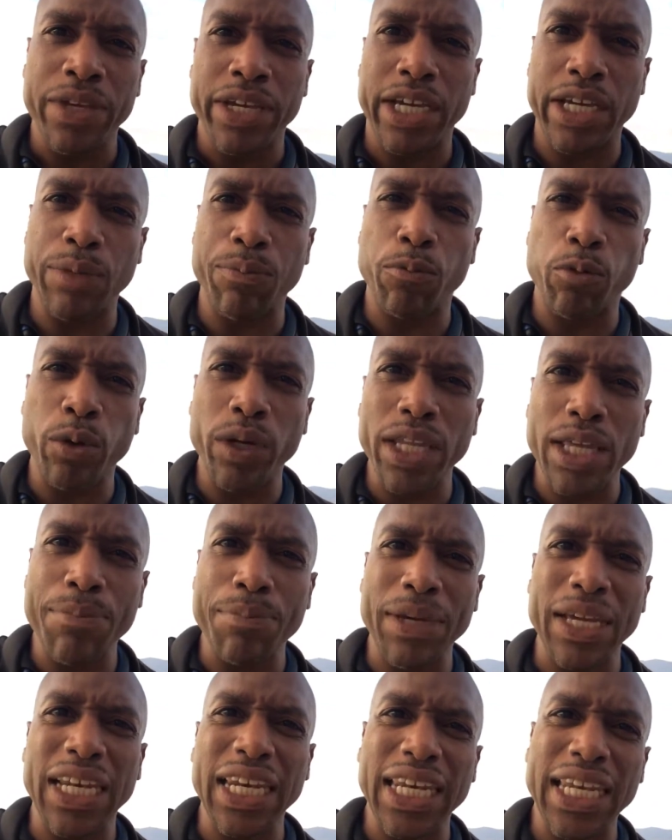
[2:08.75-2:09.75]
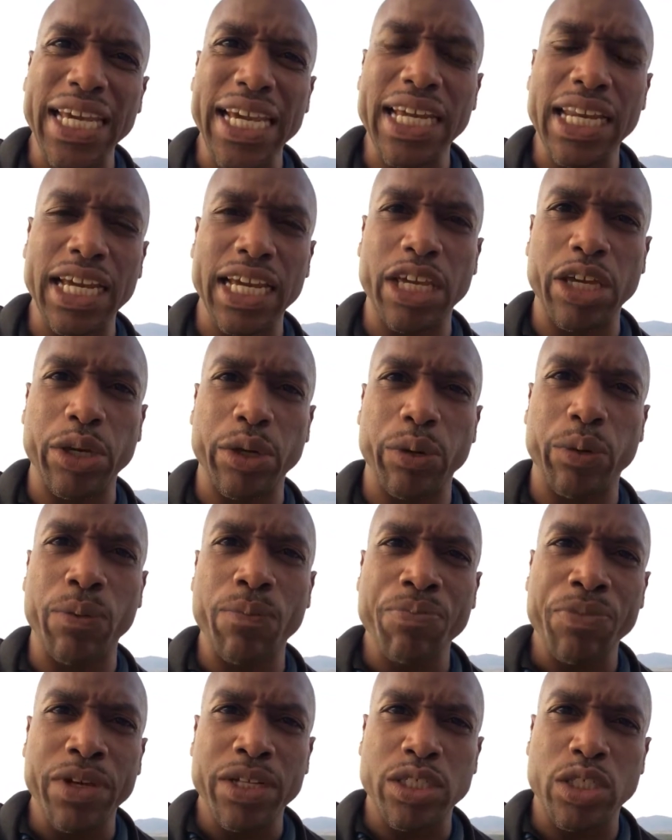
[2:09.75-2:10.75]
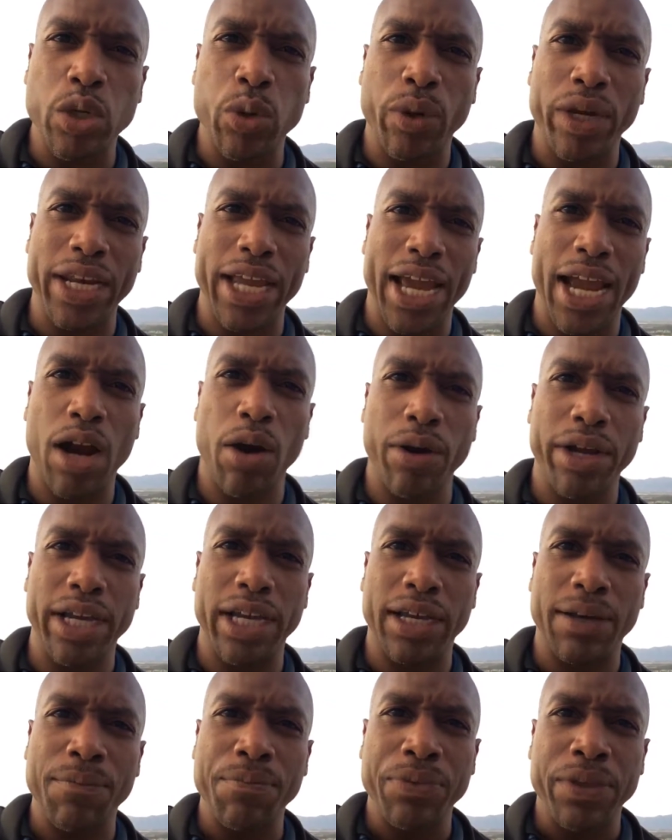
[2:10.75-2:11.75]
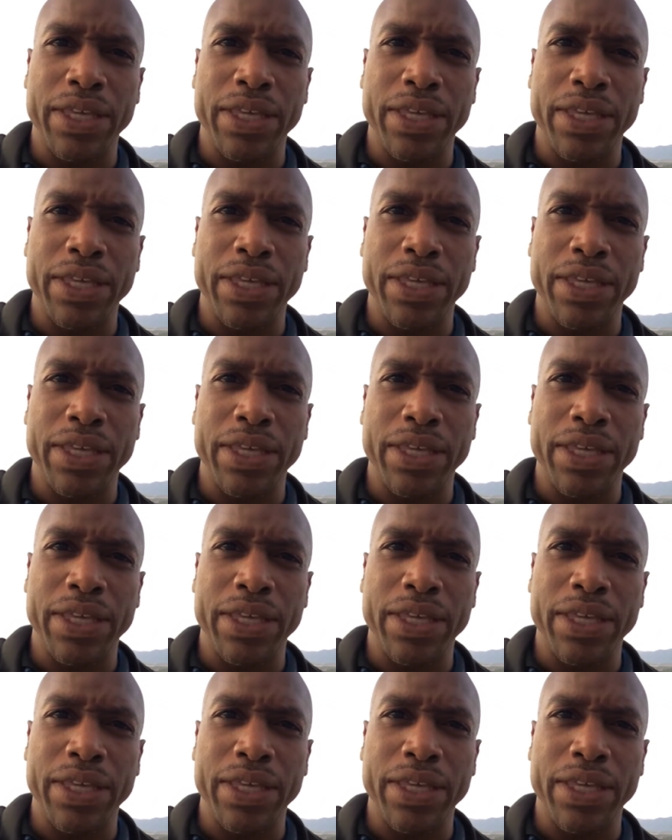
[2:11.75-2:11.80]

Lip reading: could really be leading you to an area